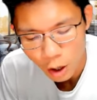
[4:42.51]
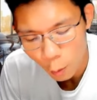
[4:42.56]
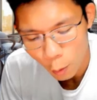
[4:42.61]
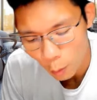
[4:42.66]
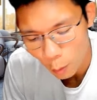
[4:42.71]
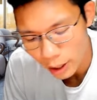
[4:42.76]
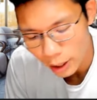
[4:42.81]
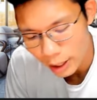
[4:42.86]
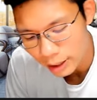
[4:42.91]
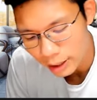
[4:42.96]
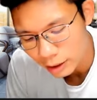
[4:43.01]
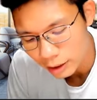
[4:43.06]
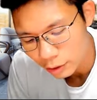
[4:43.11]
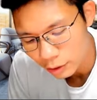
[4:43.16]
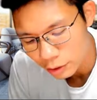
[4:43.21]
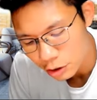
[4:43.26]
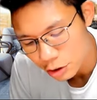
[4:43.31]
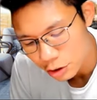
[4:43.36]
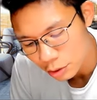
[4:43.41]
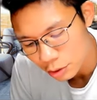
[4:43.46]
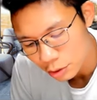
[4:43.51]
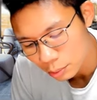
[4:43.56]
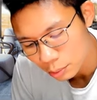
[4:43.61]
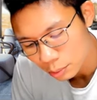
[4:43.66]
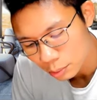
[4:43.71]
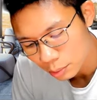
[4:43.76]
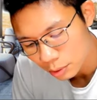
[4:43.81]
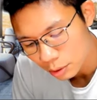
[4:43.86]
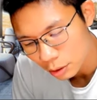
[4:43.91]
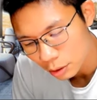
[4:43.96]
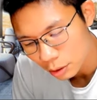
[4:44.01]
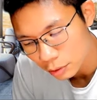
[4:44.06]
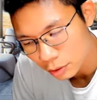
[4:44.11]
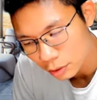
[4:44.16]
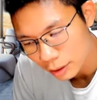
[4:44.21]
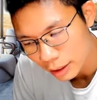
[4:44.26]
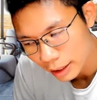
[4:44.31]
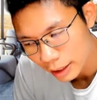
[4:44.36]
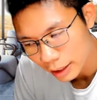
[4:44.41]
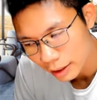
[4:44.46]
Why are they launching so close
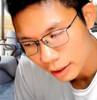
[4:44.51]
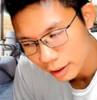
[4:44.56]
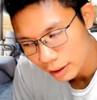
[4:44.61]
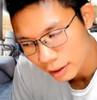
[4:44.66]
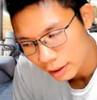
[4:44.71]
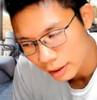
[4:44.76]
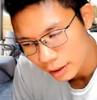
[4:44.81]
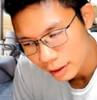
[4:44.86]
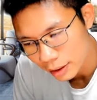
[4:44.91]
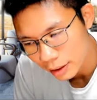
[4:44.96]
together